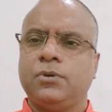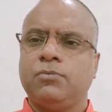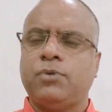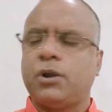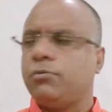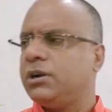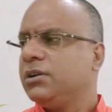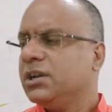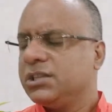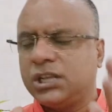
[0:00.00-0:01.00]
For
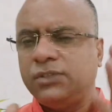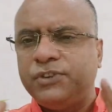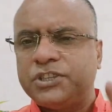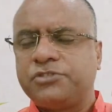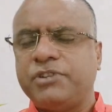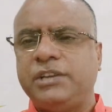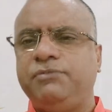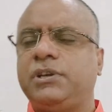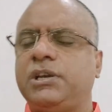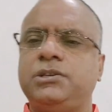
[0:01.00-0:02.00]
our selfish
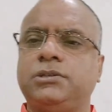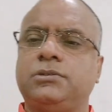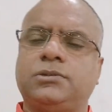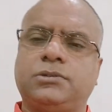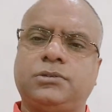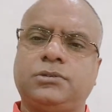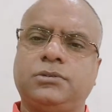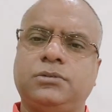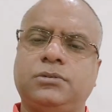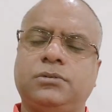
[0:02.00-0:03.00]
gratifications.
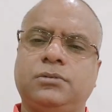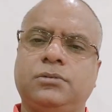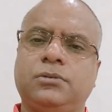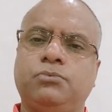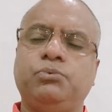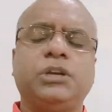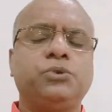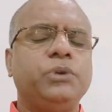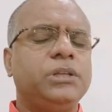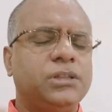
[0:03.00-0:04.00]
We are
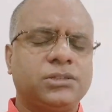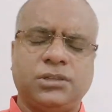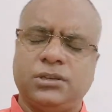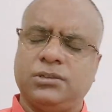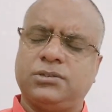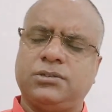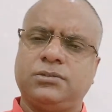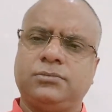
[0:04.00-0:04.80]
doing these things.